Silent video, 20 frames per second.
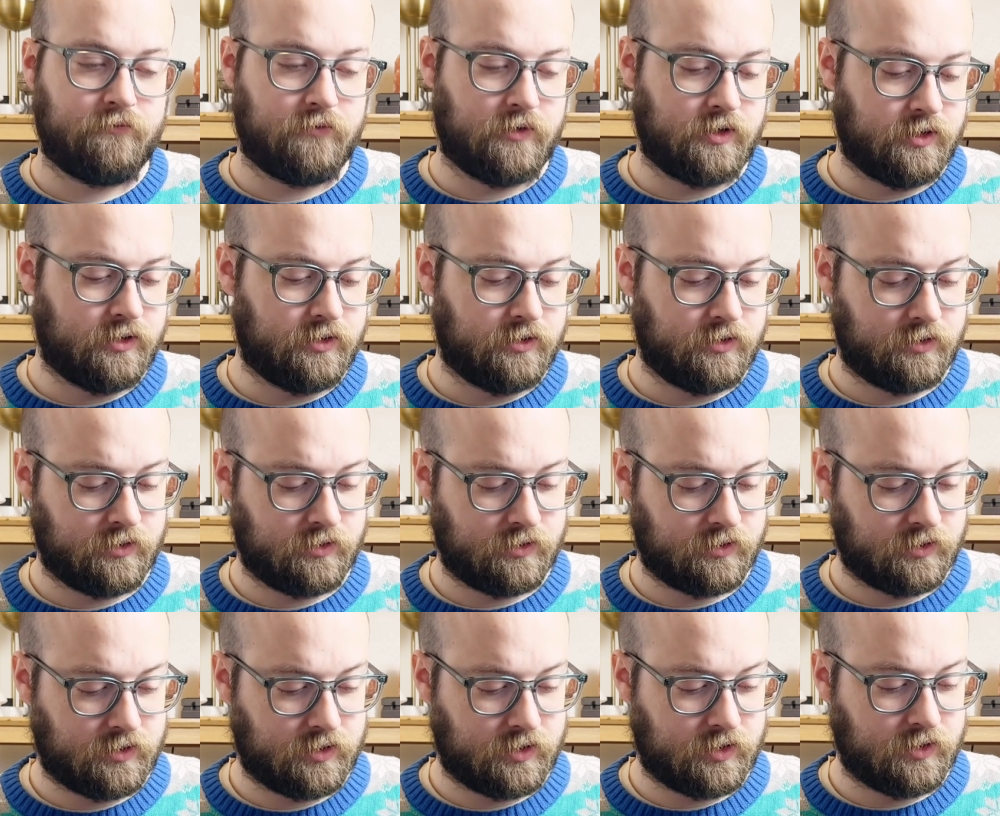
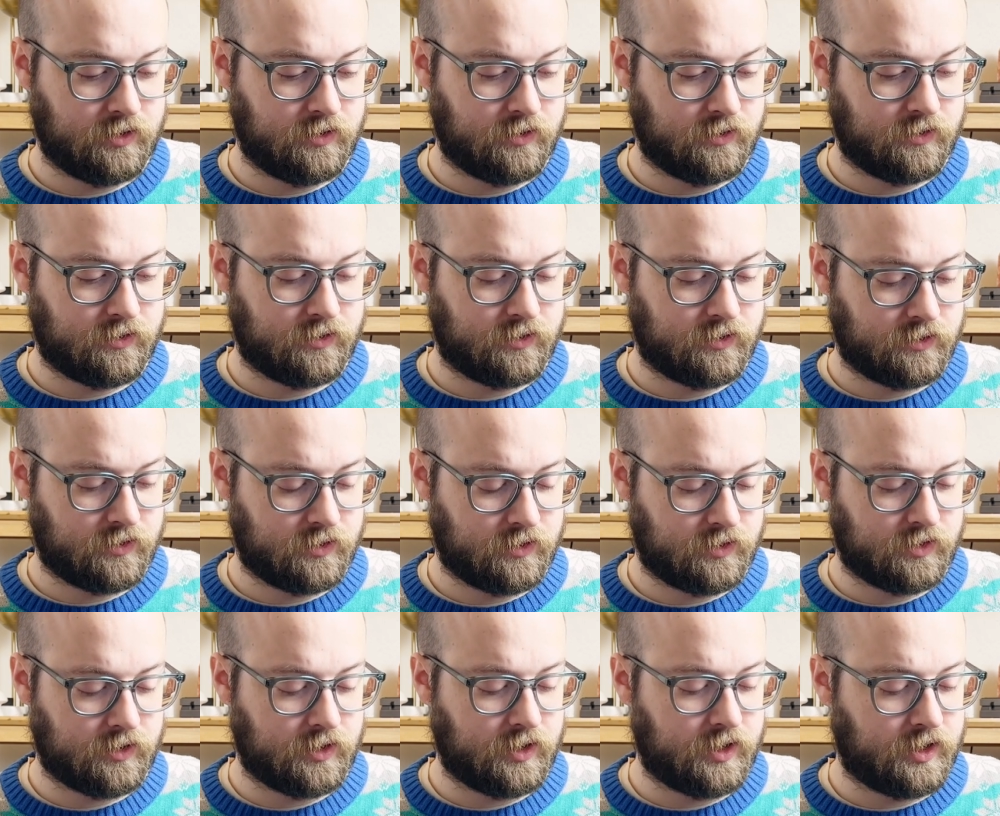1,
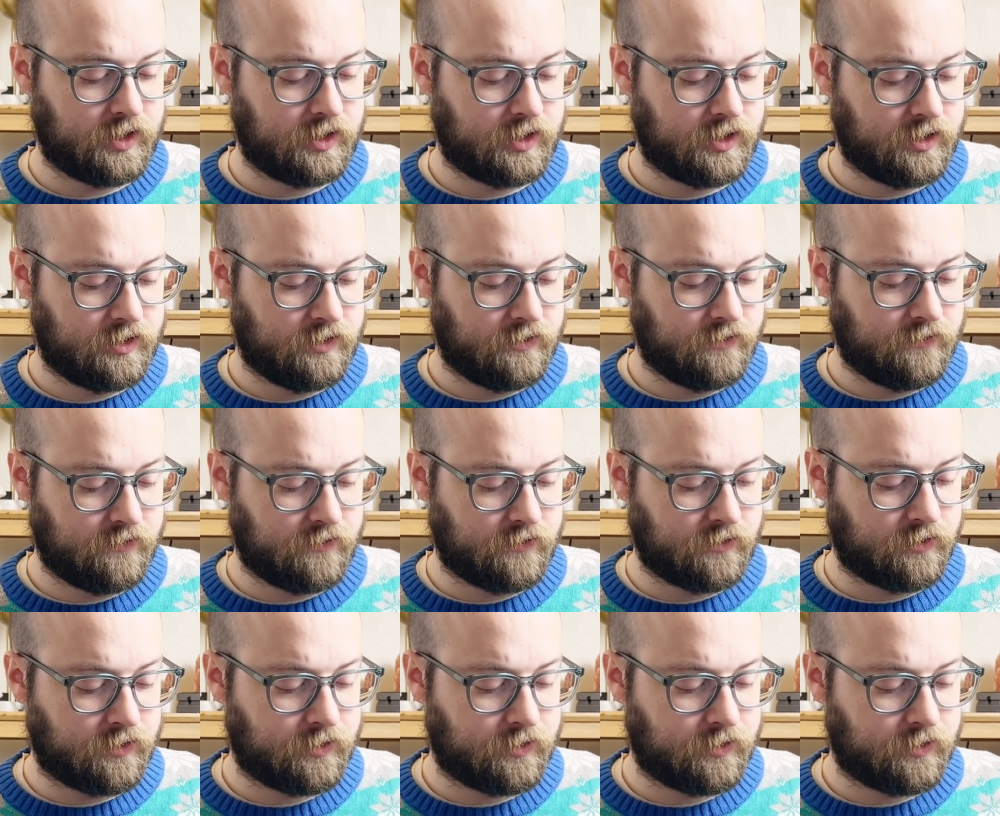2, 3, 4.